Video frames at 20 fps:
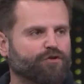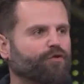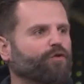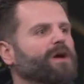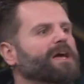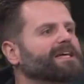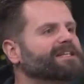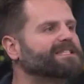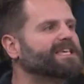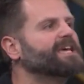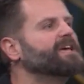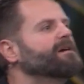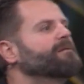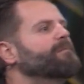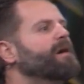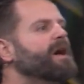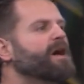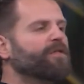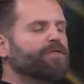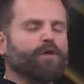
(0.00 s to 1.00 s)
grant
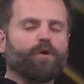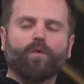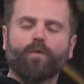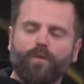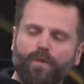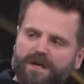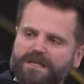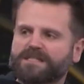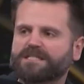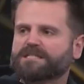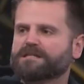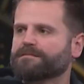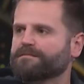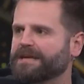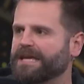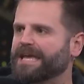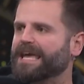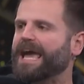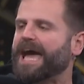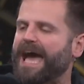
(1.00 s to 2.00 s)
him the wisdom
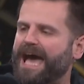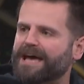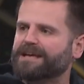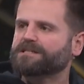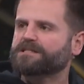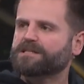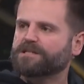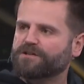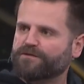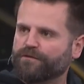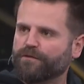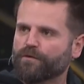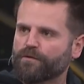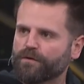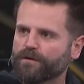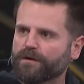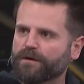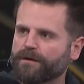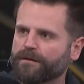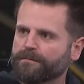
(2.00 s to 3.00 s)
he asked
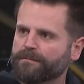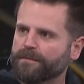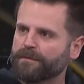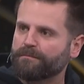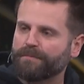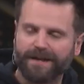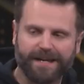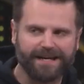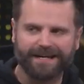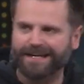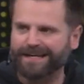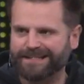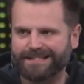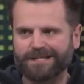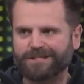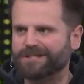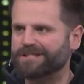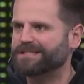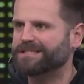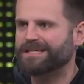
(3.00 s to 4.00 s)
for. But in
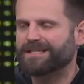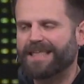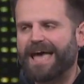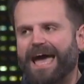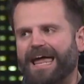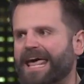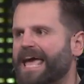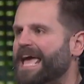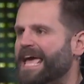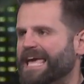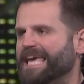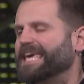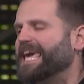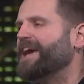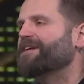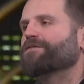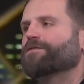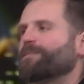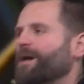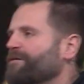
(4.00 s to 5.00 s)
addition to that, he
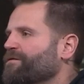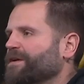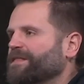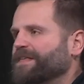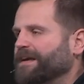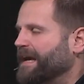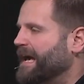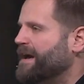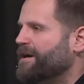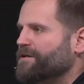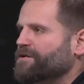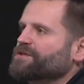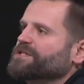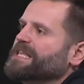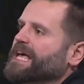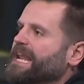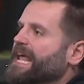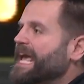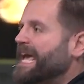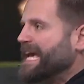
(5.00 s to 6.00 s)
gave him everything else
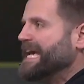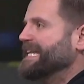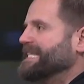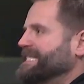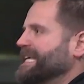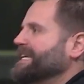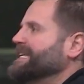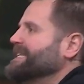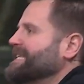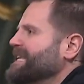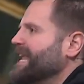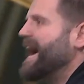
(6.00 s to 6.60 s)
that he didn't